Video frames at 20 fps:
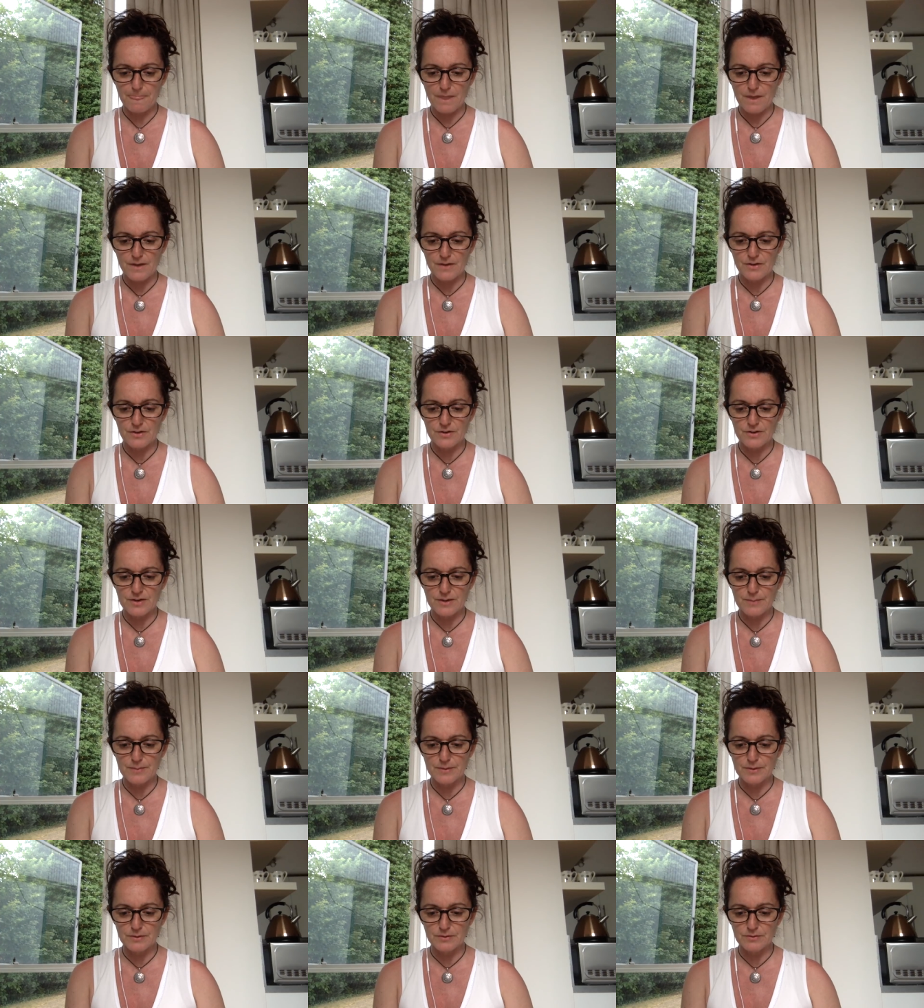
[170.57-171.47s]
I got
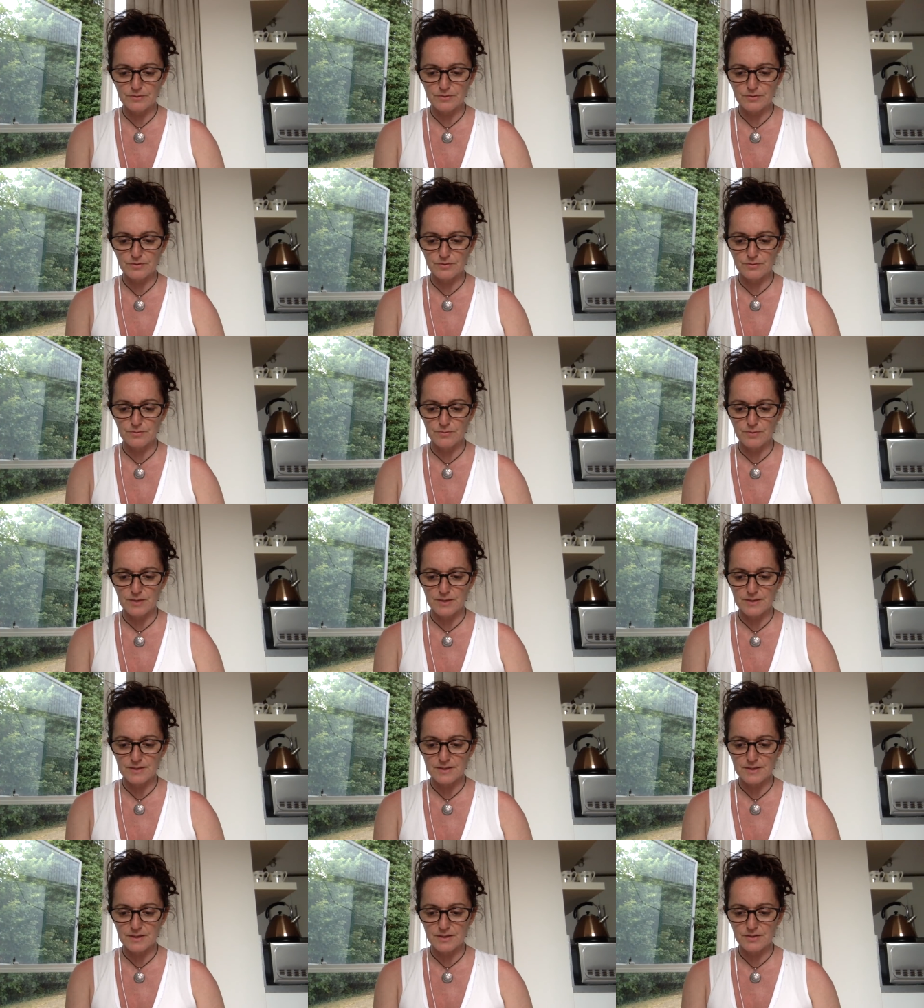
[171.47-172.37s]
up and looked who it
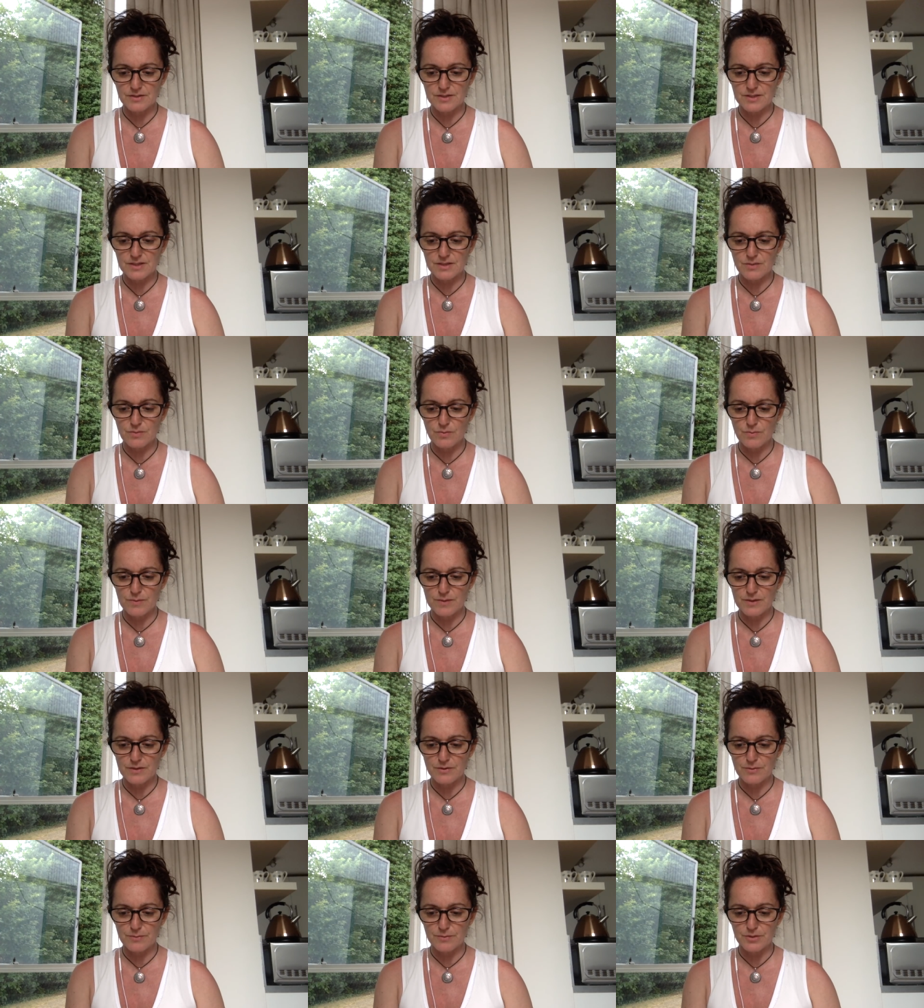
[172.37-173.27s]
was, and I could see a woman
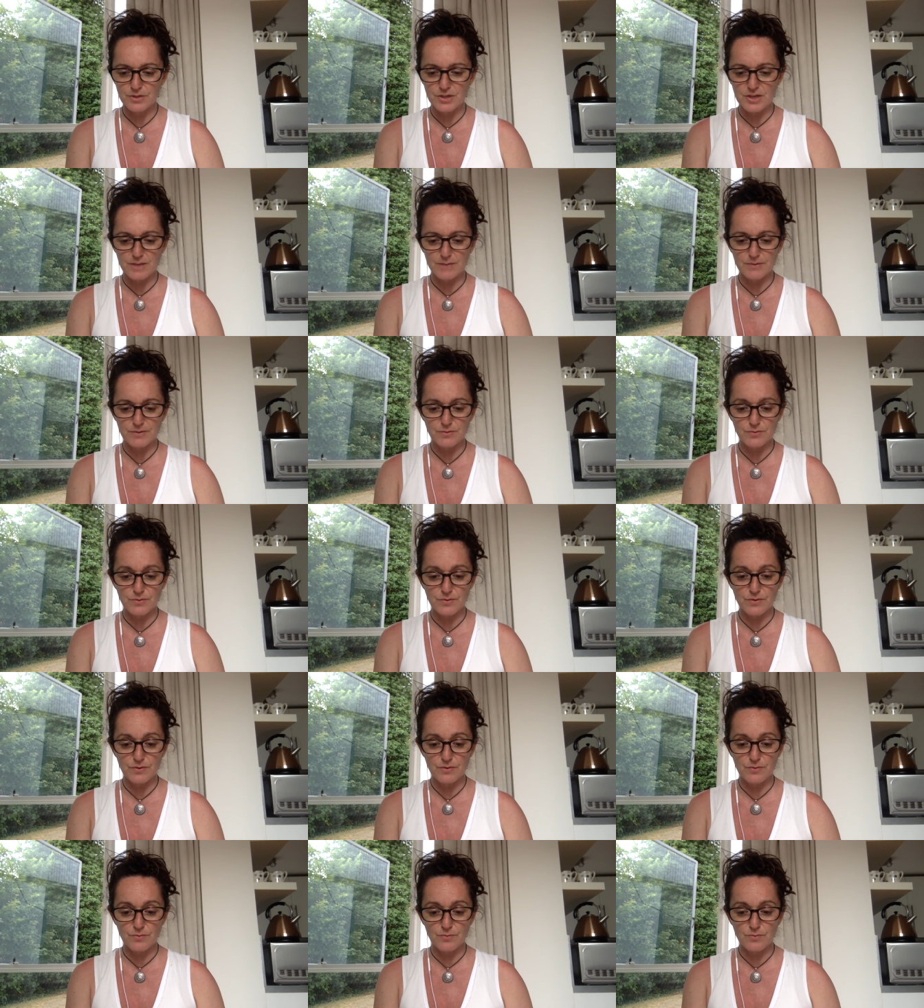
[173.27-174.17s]
in her pajamas with
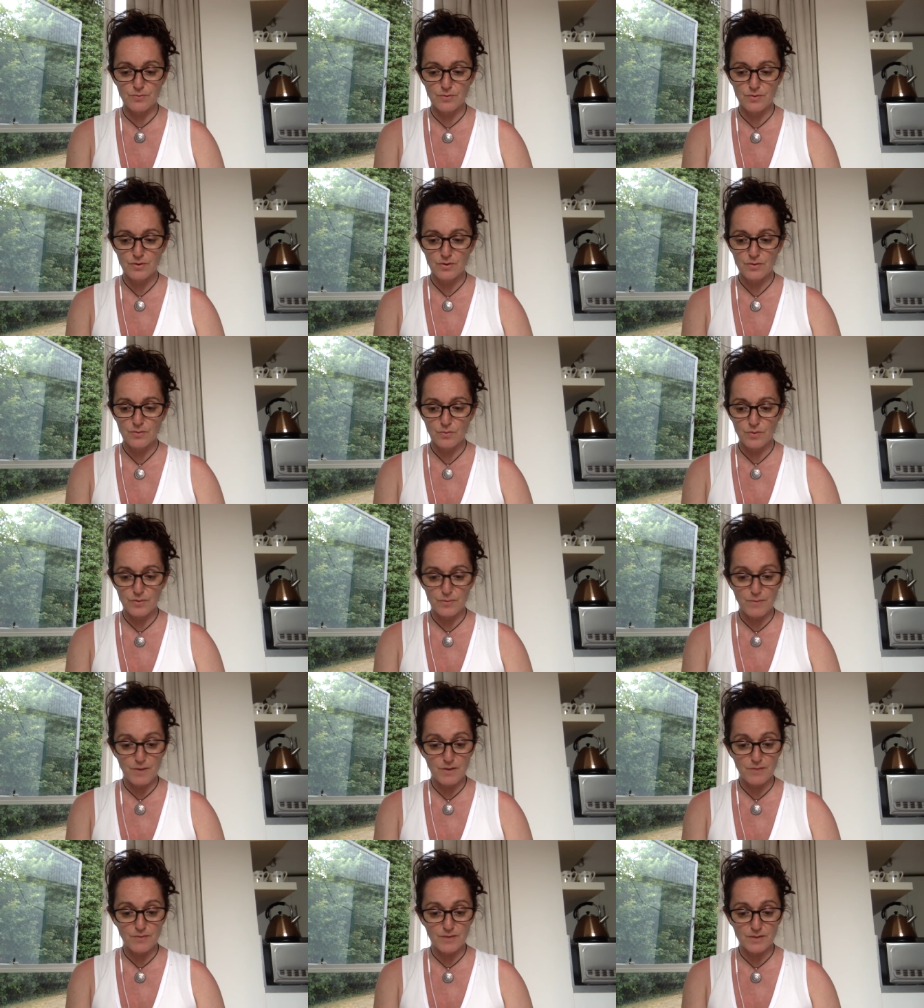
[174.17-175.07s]
her with
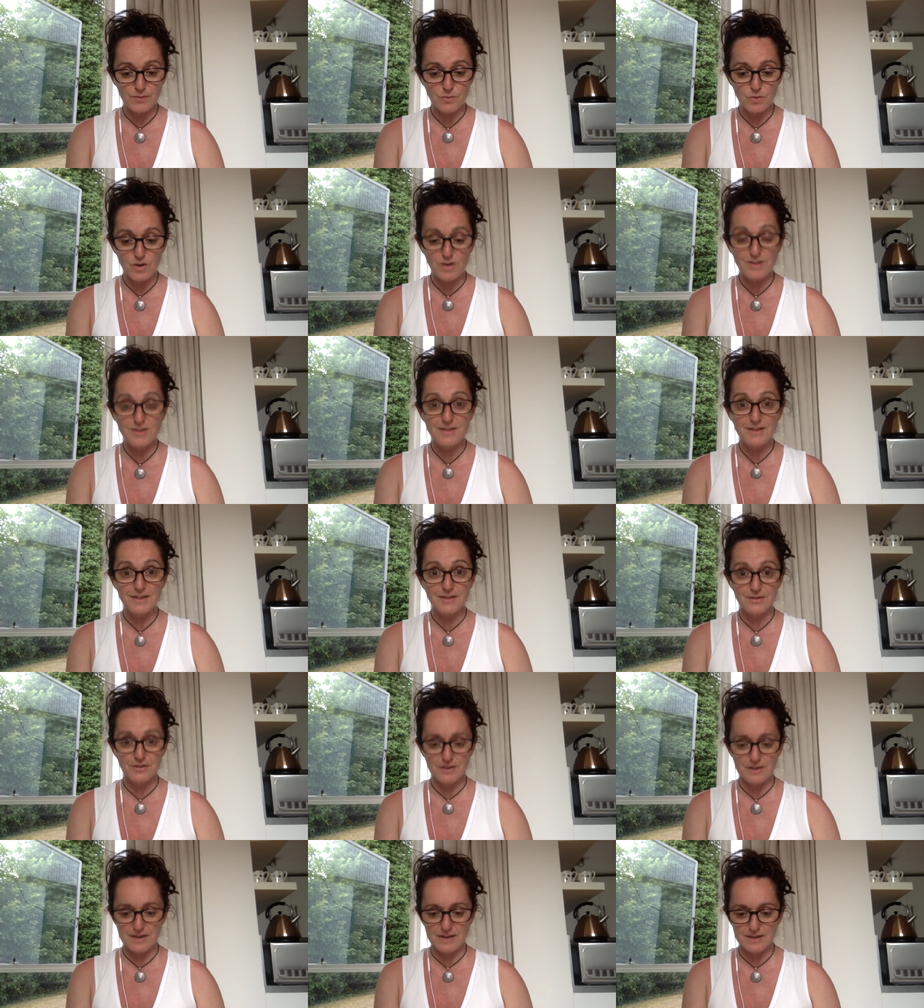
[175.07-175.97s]
my red wallet in
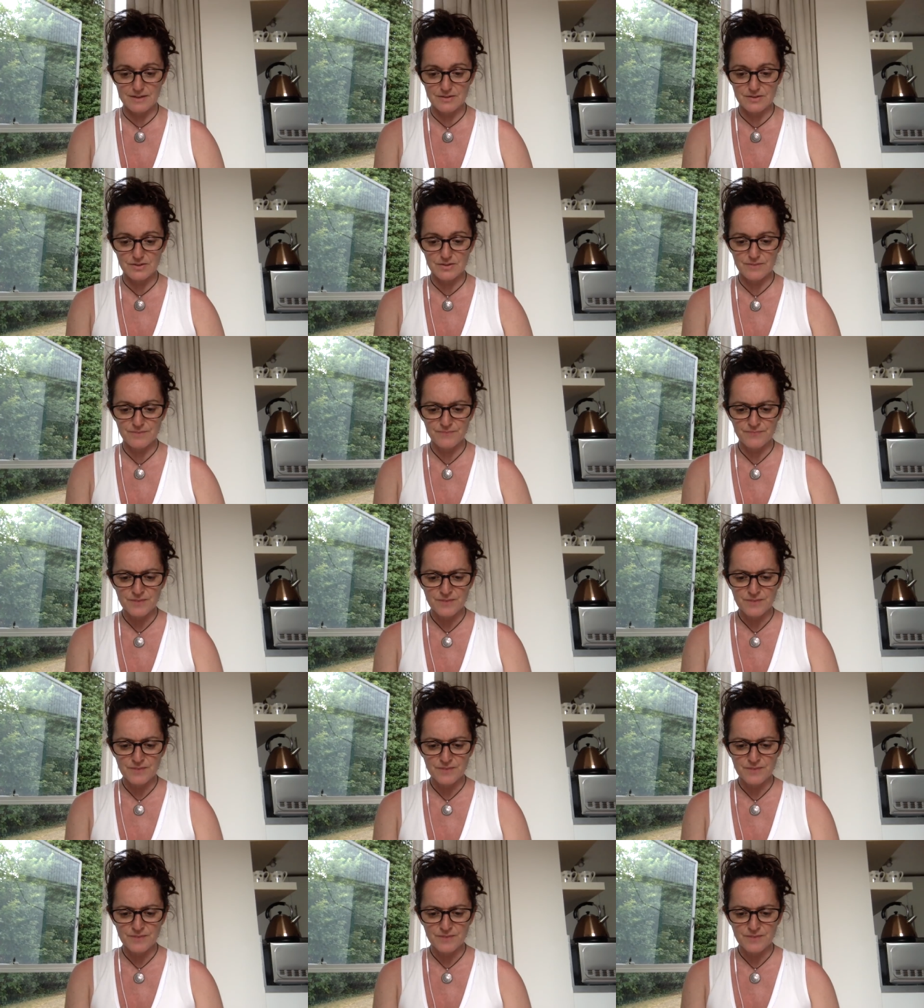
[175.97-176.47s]
her hands.